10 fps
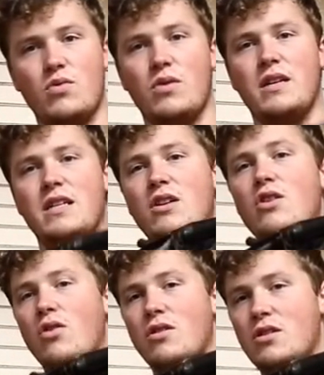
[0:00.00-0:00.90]
whereas one of these
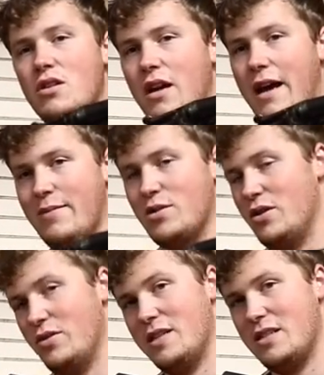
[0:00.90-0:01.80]
looks
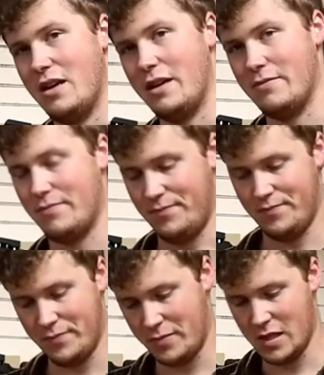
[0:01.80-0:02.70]
absolutely stunning.
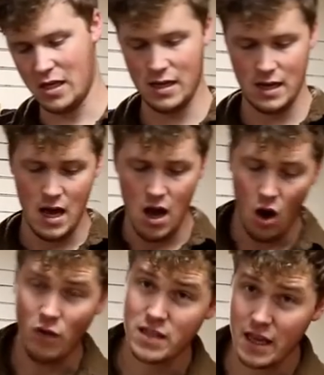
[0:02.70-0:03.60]

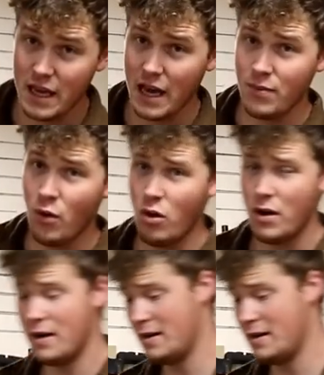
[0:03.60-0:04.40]
Obviously they kick more,